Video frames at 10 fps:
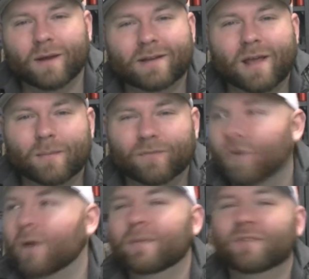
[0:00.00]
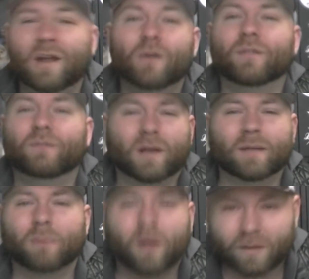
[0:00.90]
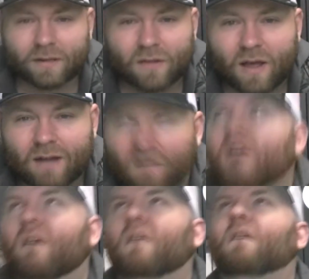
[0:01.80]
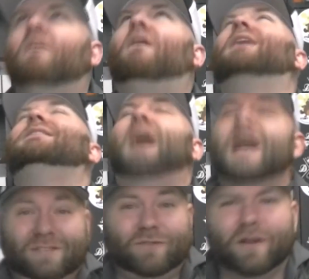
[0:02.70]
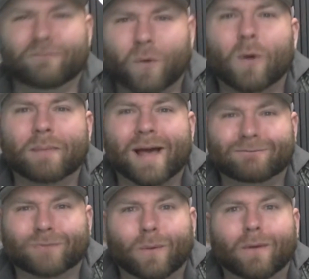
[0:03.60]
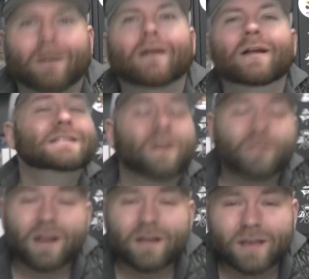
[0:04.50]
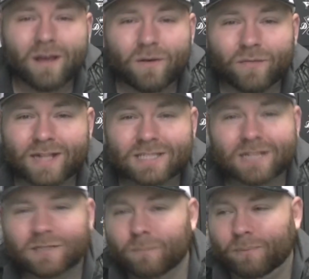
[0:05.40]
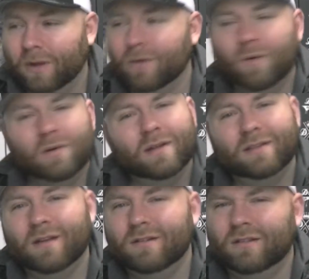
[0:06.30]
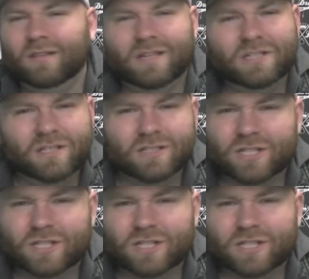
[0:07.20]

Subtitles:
right down before I'm even out of the fucking parking lot. Oh, that's for the 4x4. So there you go. That's the Buckhorn right there. Delicious